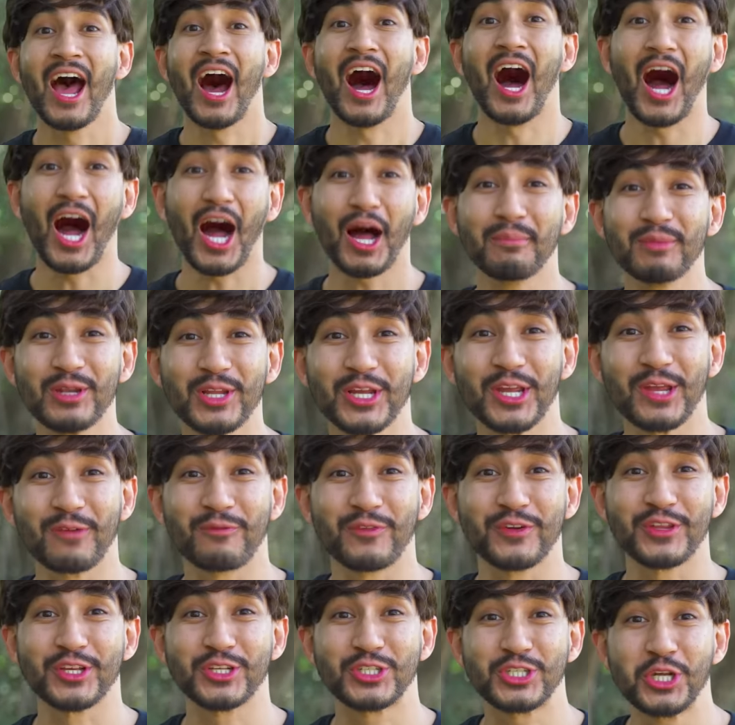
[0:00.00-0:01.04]
I'm looking for
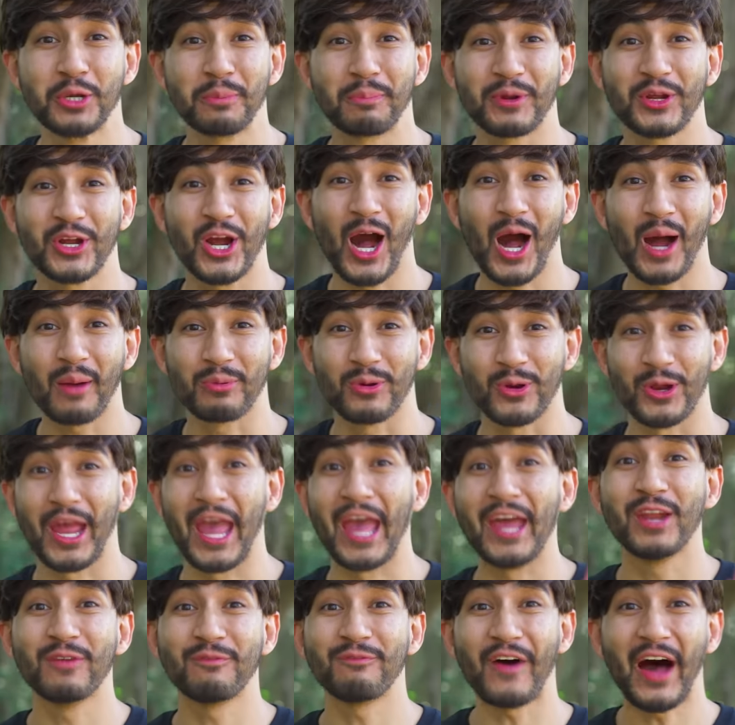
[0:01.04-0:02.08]
the chupacabra, and
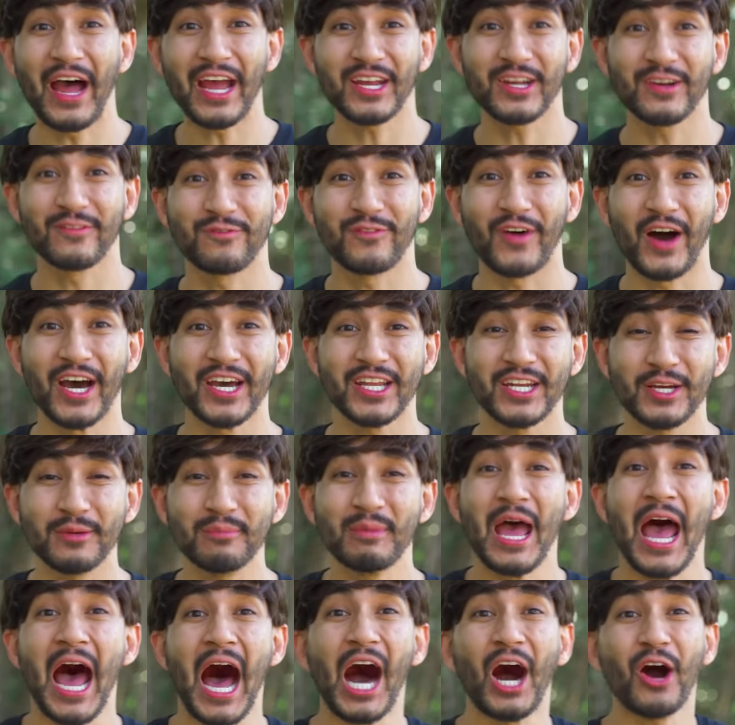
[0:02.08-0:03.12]
if I could find him,
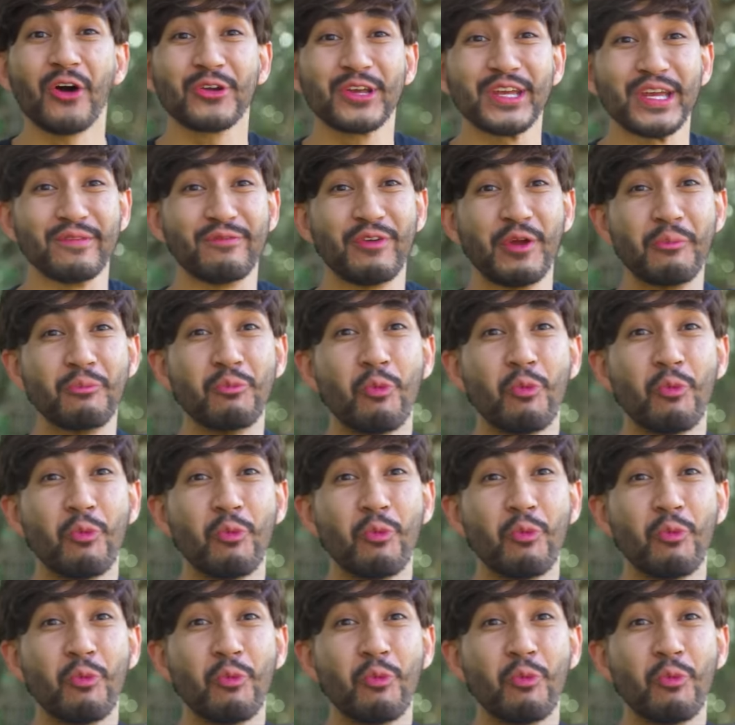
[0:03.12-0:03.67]
I'll give him